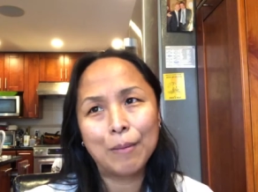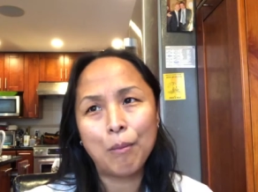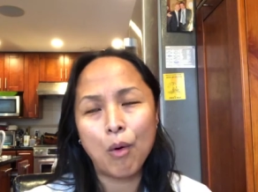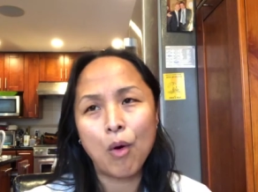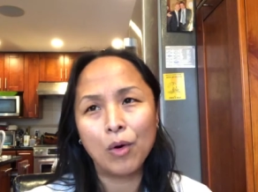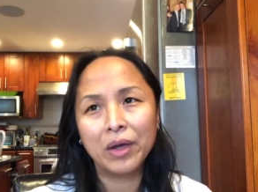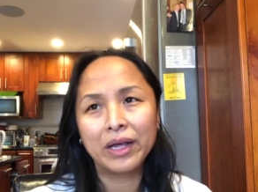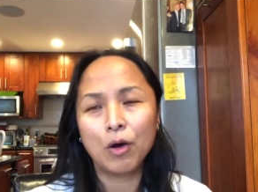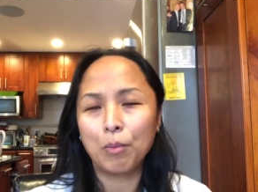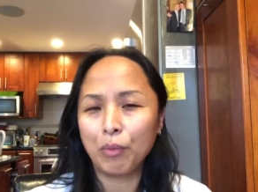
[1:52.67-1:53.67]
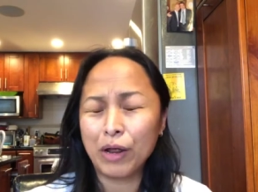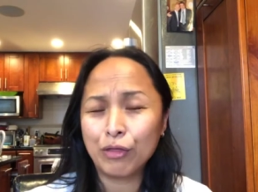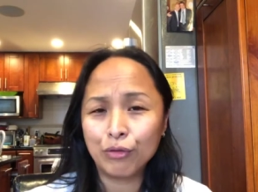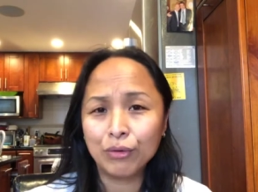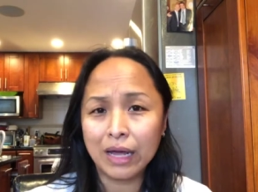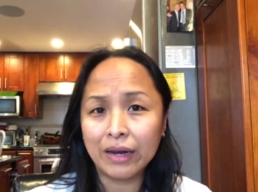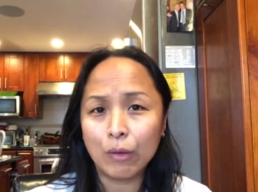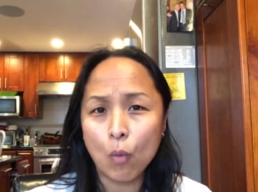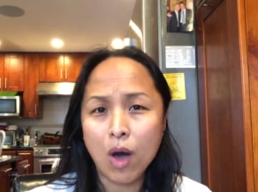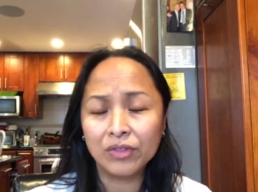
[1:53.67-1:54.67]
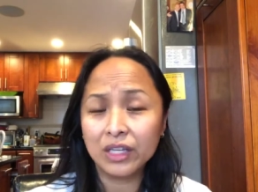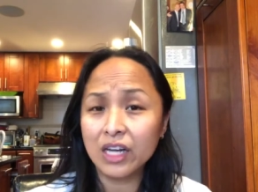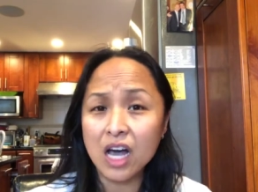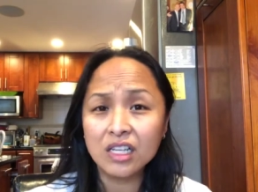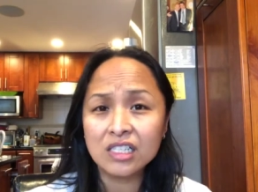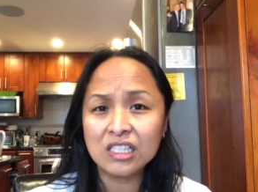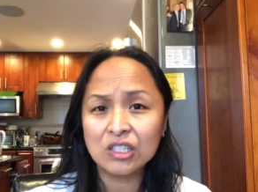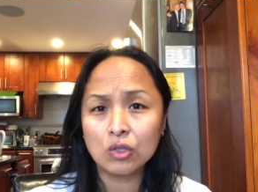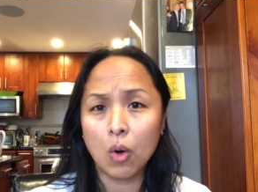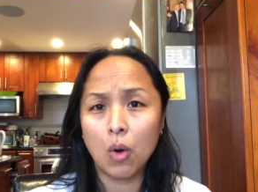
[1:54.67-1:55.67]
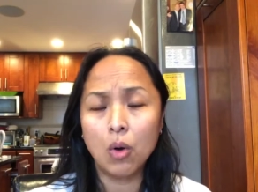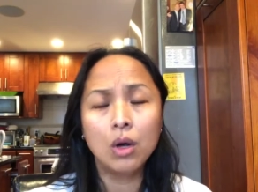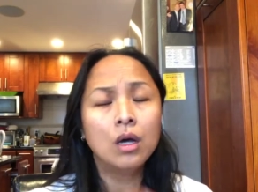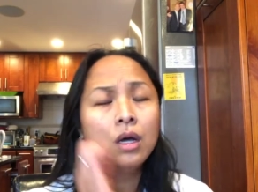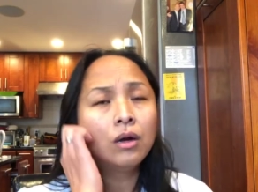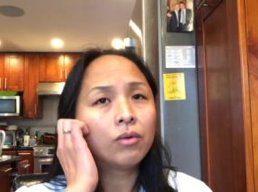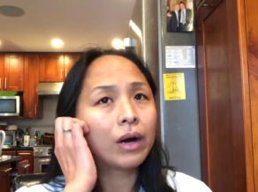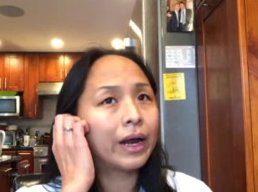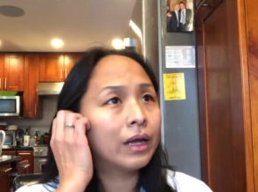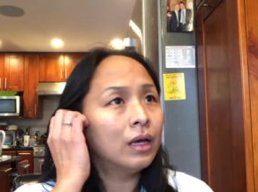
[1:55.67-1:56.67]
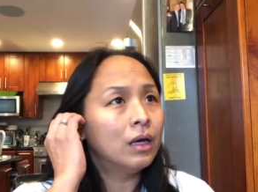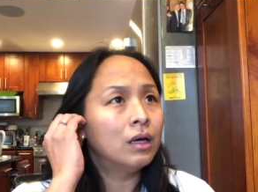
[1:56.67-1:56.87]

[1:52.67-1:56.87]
point or breakthrough that they wanted as a soul, right?